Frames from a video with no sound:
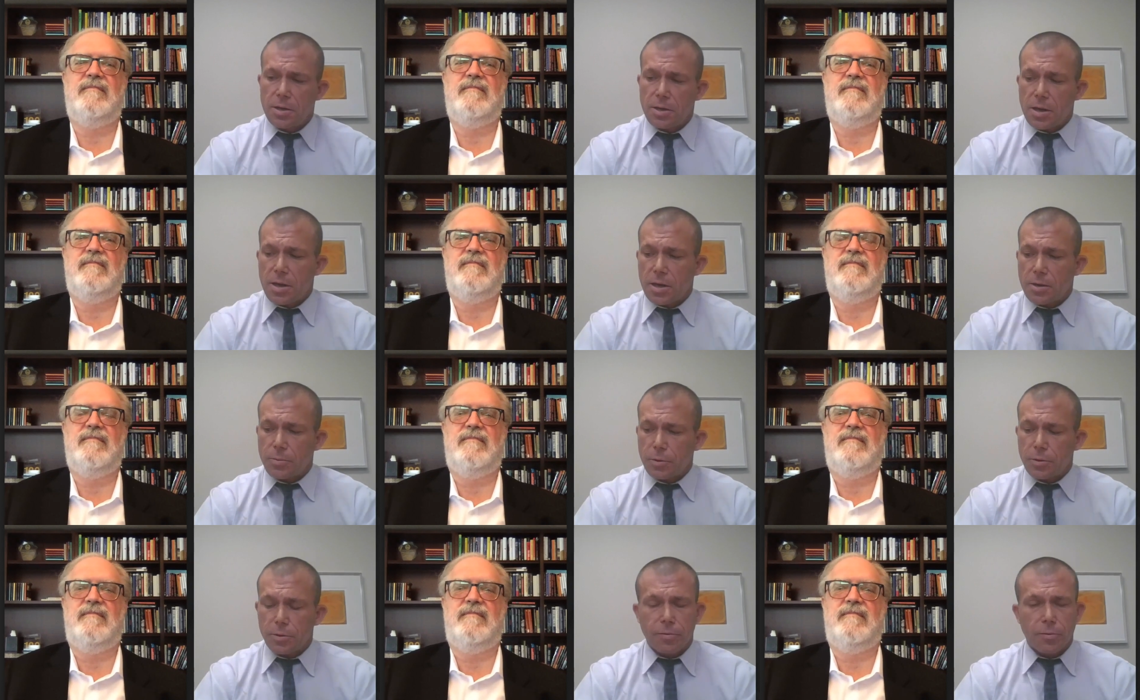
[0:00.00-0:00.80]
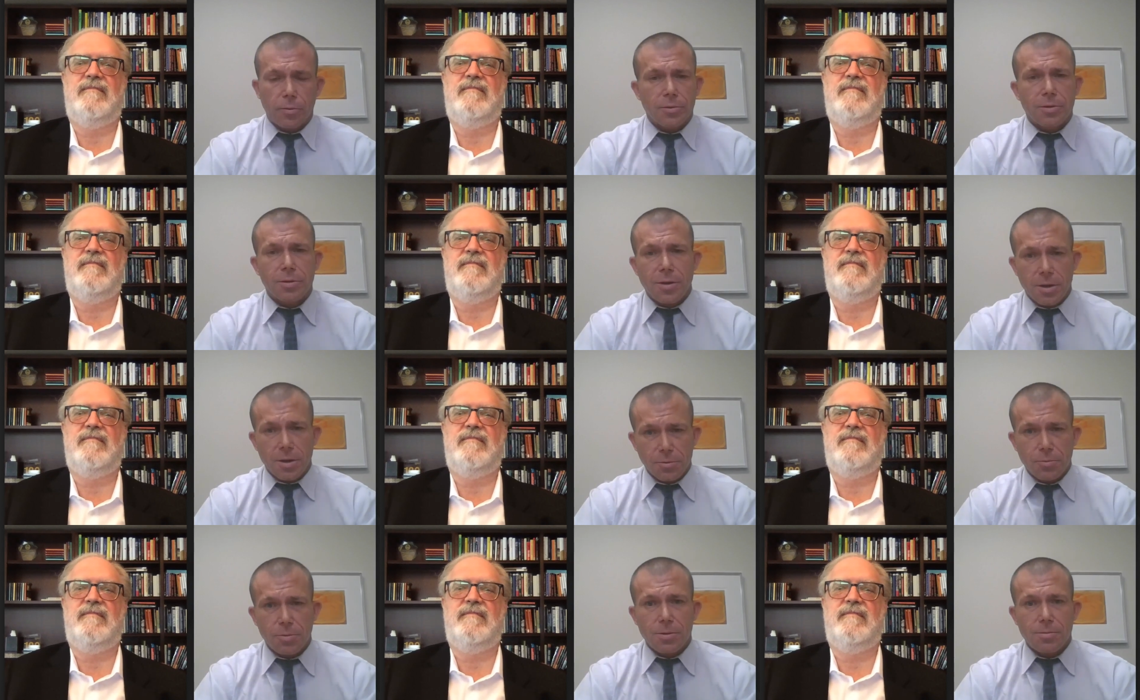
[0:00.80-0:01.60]
Speaker 1: Uh, we look forward to the
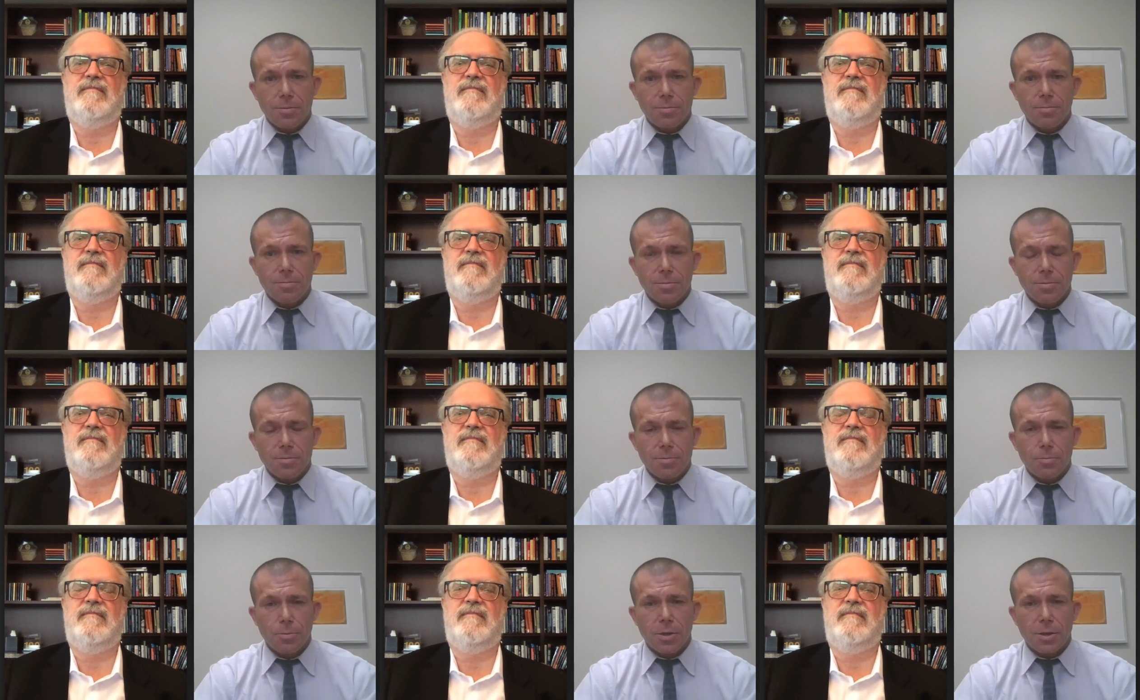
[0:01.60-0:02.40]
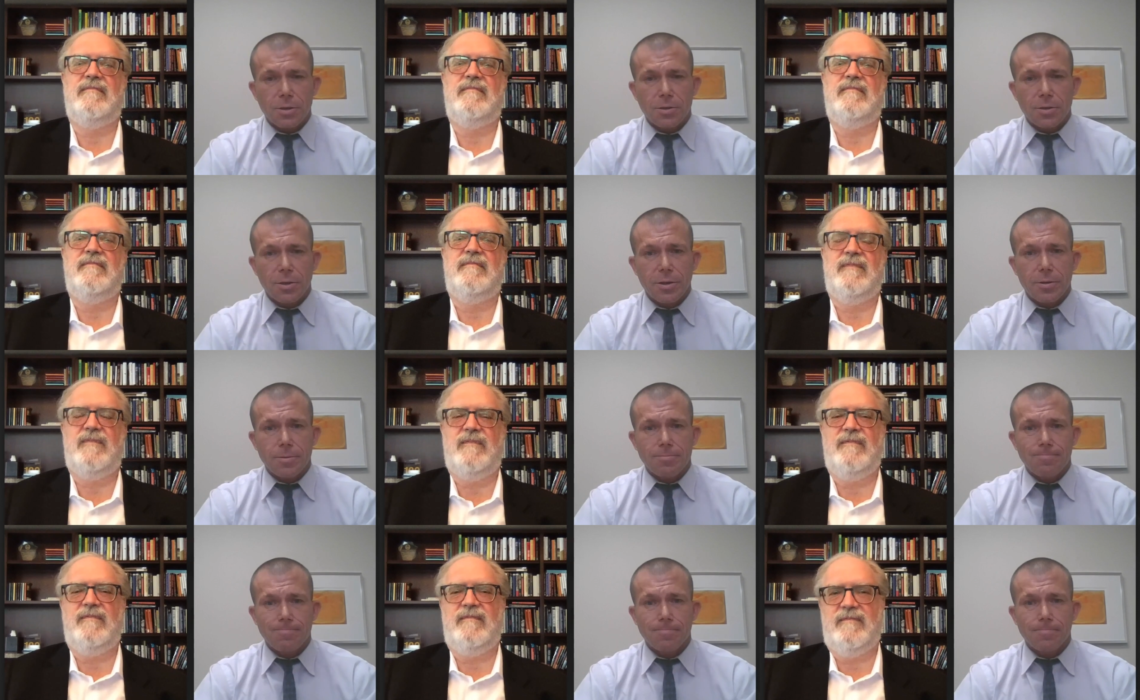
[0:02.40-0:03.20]
next one. We'll talk to you later.